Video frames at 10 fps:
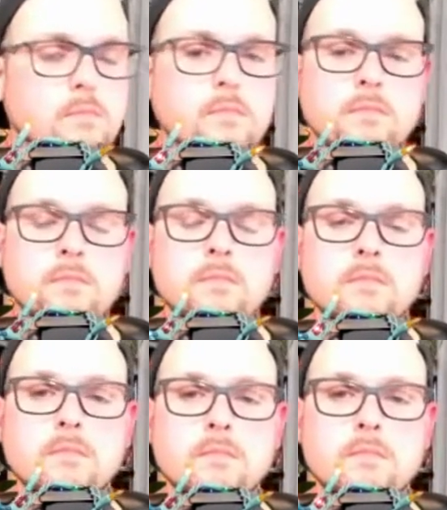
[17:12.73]

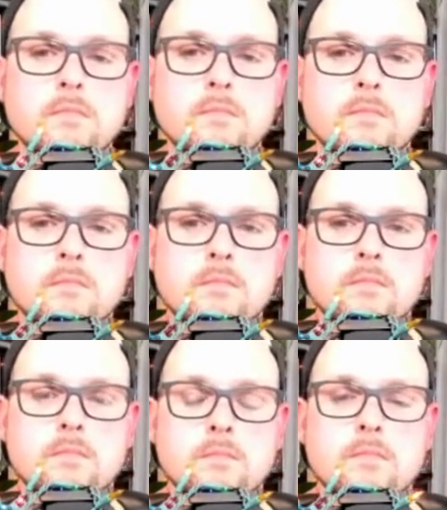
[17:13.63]

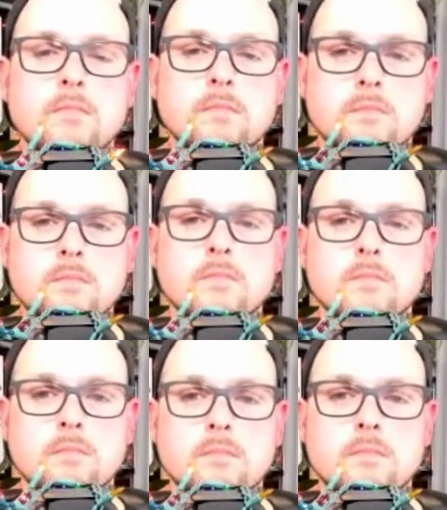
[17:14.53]

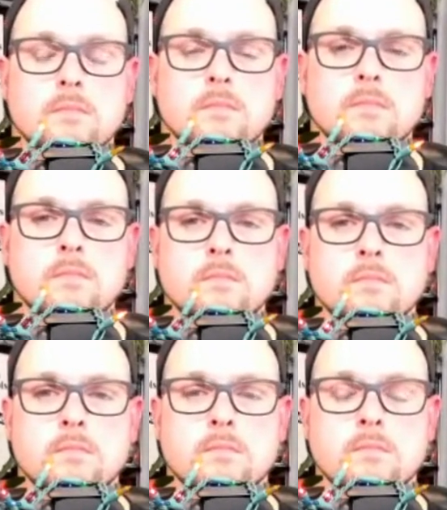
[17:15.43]

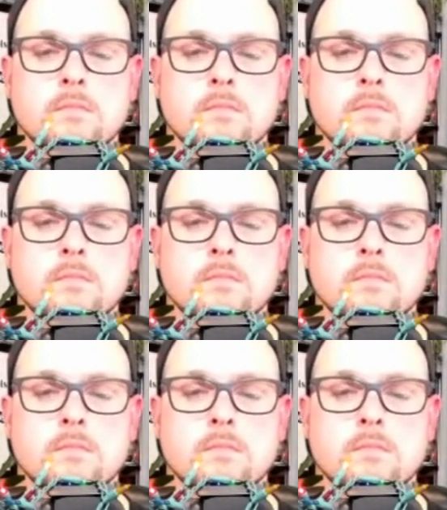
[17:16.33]
No words are spoken by the person on screen.